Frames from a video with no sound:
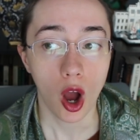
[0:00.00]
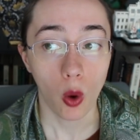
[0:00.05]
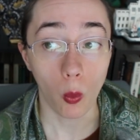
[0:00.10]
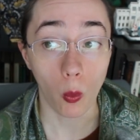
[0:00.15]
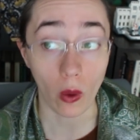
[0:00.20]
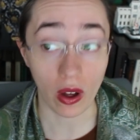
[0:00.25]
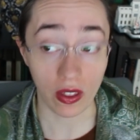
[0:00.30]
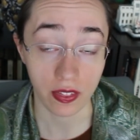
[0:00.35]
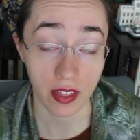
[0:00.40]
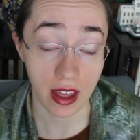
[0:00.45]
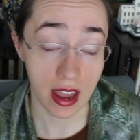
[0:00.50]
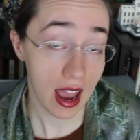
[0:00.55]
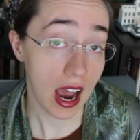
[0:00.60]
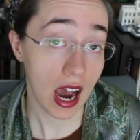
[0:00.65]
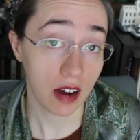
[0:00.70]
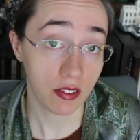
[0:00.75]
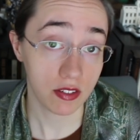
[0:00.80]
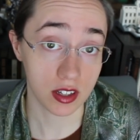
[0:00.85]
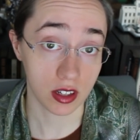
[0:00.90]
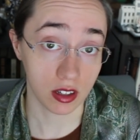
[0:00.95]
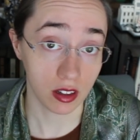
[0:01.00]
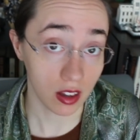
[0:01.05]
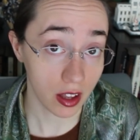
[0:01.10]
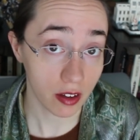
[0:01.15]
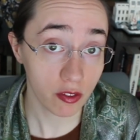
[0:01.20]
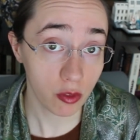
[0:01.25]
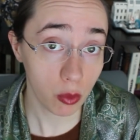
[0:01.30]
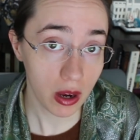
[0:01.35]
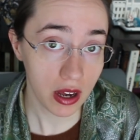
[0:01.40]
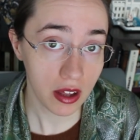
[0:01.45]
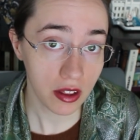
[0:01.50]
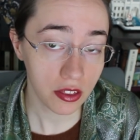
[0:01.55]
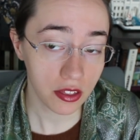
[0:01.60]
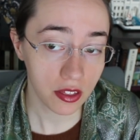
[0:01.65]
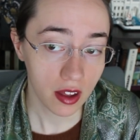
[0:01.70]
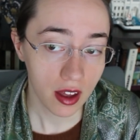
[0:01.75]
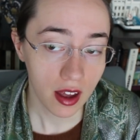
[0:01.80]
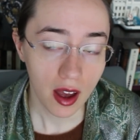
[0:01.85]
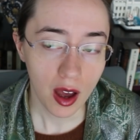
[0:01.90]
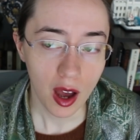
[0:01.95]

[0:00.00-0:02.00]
what they have to live with.